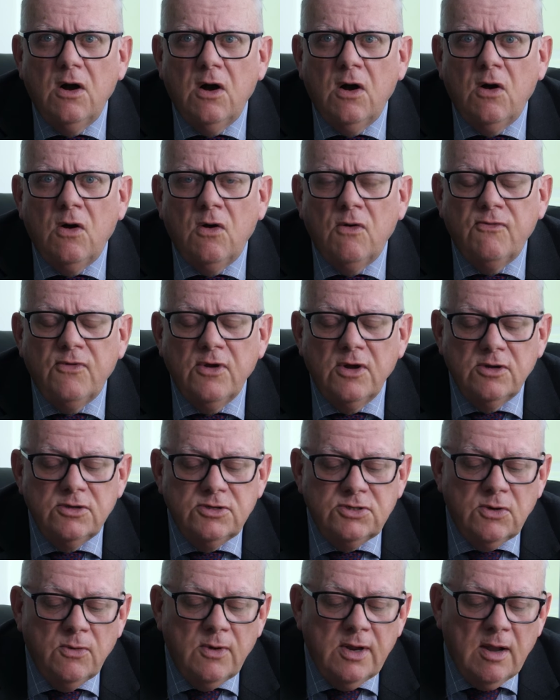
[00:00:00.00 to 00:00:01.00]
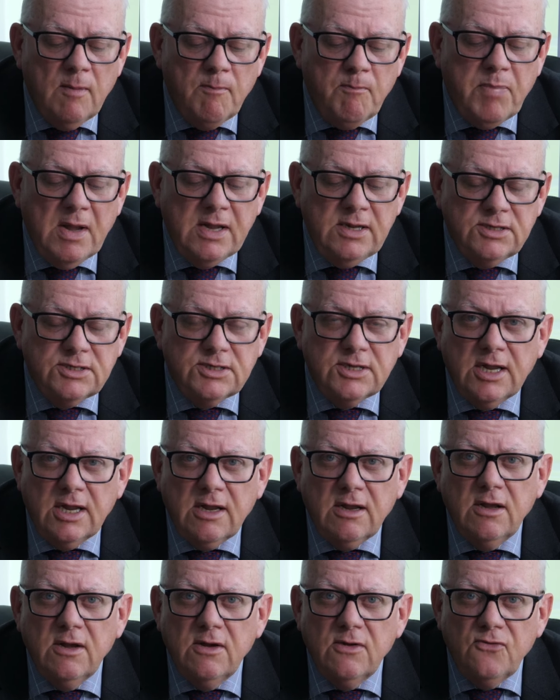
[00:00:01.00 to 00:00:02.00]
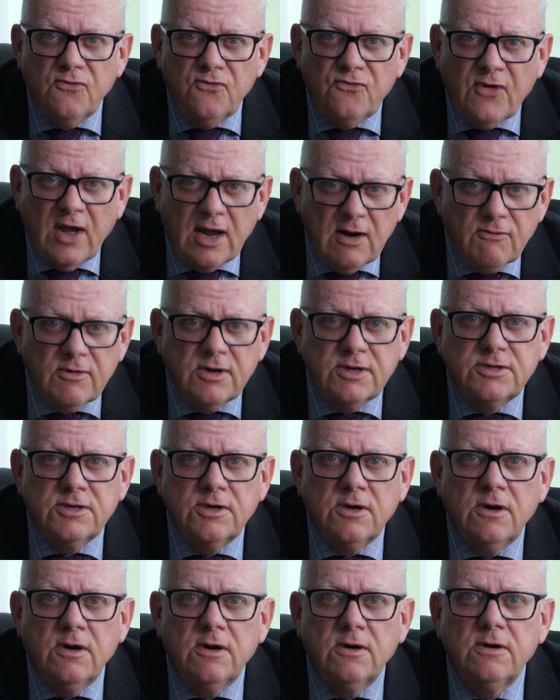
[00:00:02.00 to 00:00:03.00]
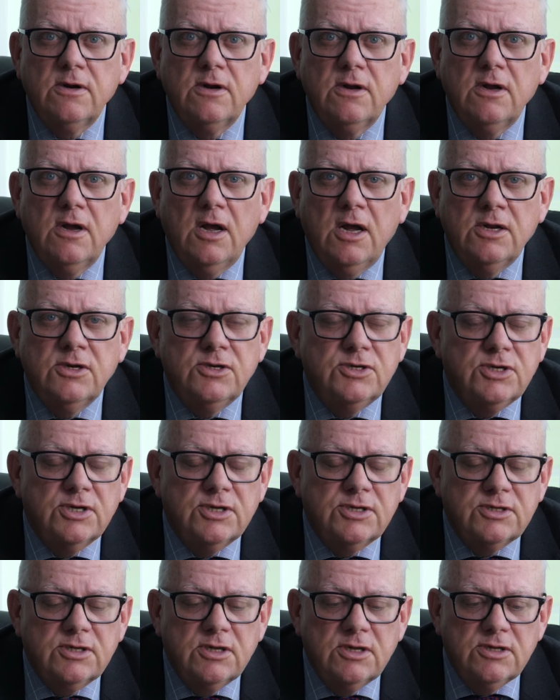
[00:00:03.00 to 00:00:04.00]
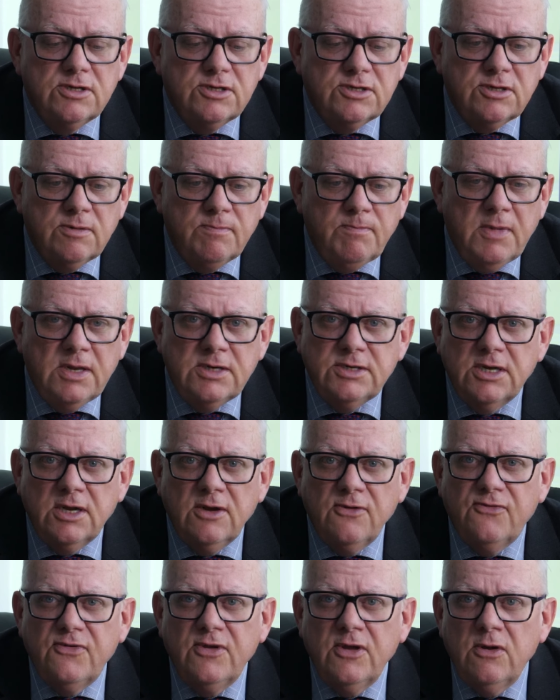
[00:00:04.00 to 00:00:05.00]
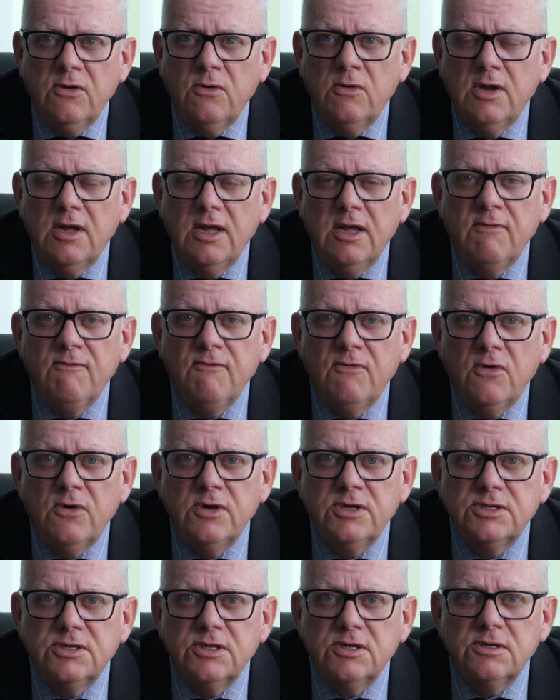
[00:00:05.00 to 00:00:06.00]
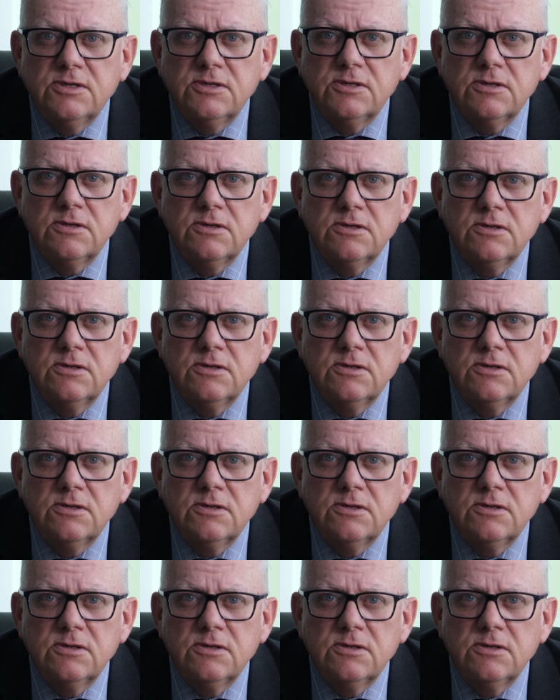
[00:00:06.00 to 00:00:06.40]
of doing a basic VAT return and just submitting a few invoices.